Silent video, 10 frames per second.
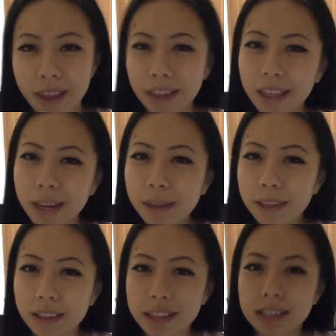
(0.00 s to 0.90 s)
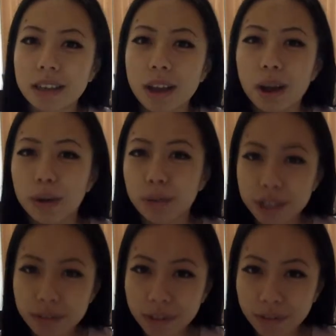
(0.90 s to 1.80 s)
Think about this. Which
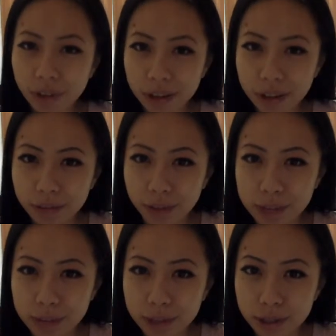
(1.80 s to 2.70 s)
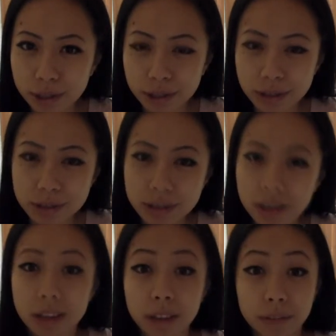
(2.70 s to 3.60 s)
of the following fonts would you use
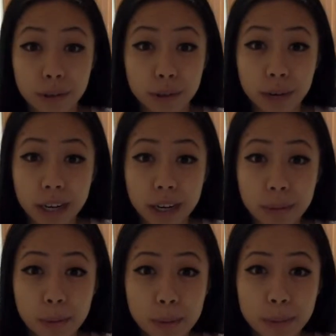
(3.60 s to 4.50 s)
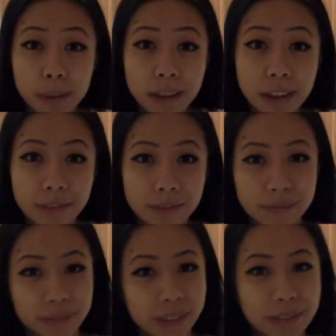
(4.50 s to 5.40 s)
if you were writing a poem about love?
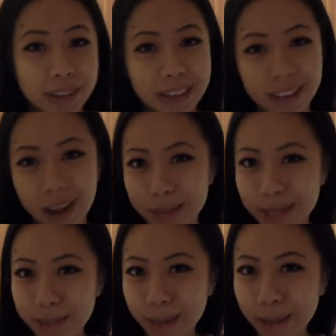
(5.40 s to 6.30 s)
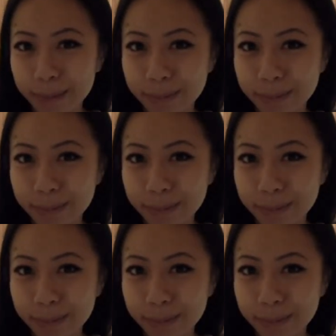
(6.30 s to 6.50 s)
Leave it in the comments below.